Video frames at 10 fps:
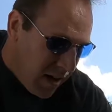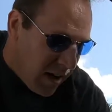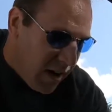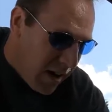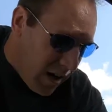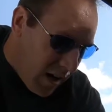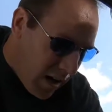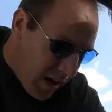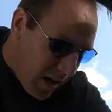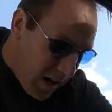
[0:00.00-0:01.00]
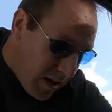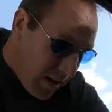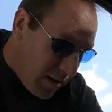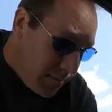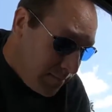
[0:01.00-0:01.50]

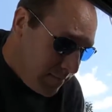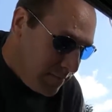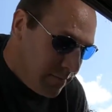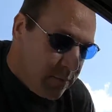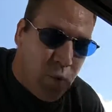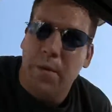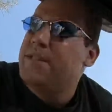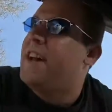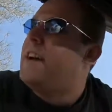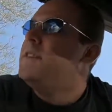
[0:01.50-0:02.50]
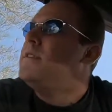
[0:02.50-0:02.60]
What was that?